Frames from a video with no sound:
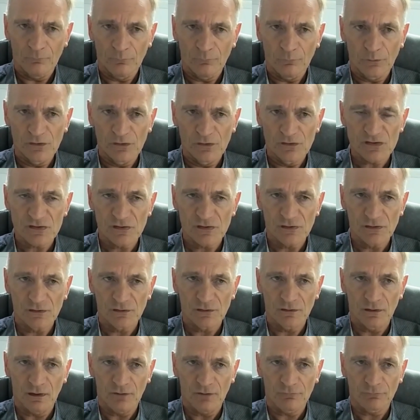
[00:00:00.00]
We used
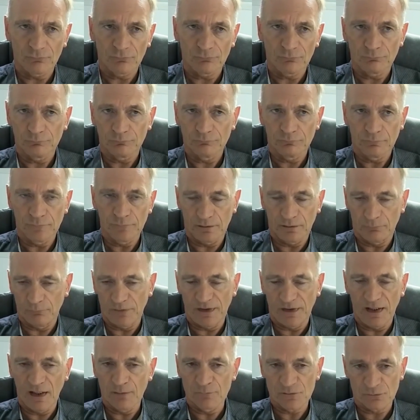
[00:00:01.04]
to, if the
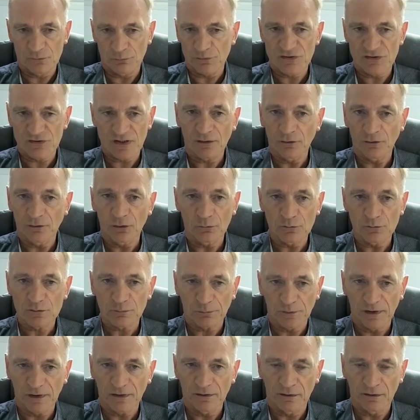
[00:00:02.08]
games were generally always
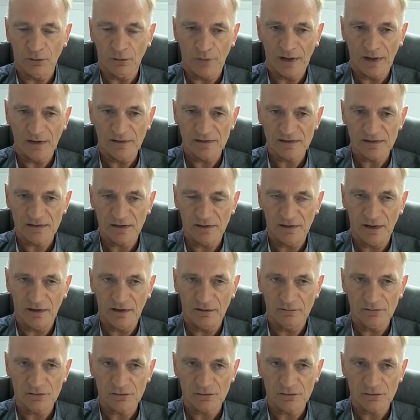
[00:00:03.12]
played on a Wednesday then,